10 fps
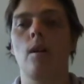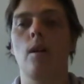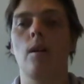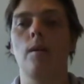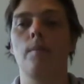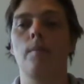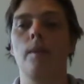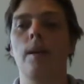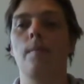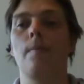
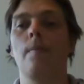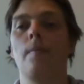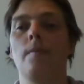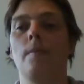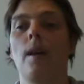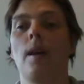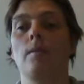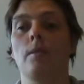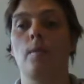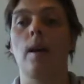it
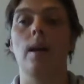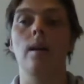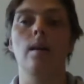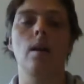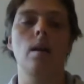elsewhere,